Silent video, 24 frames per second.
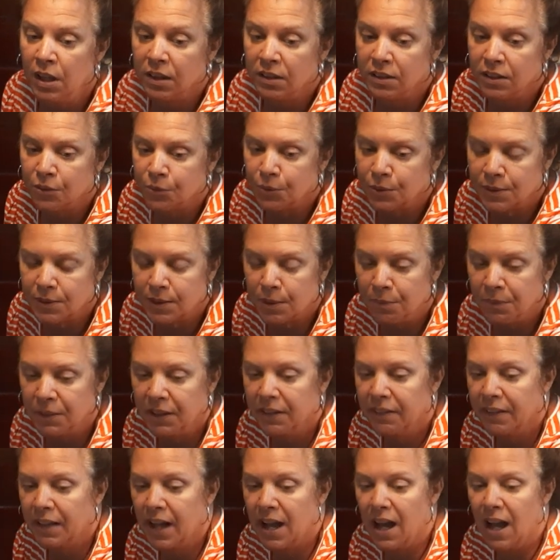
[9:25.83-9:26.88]
This was
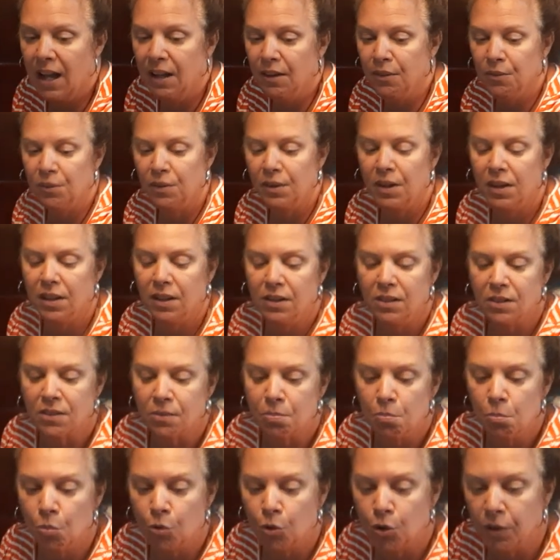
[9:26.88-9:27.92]
something that I, it's
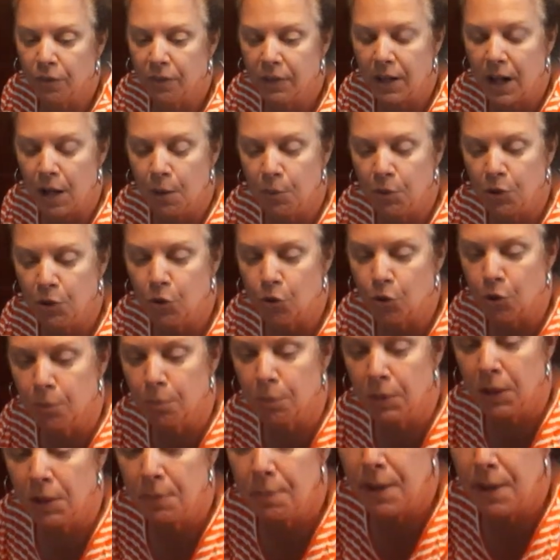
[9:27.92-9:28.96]
more than I would normally